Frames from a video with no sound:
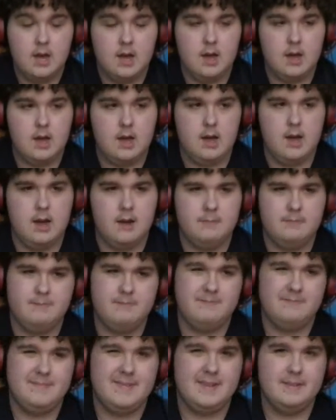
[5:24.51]

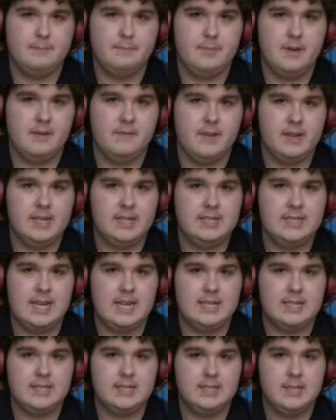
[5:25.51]
Bit of
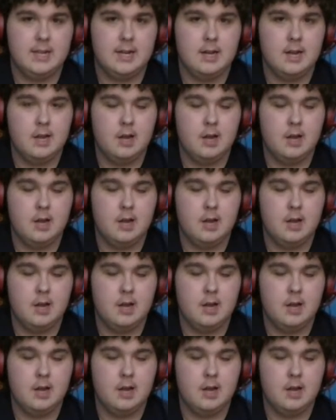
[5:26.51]
incest,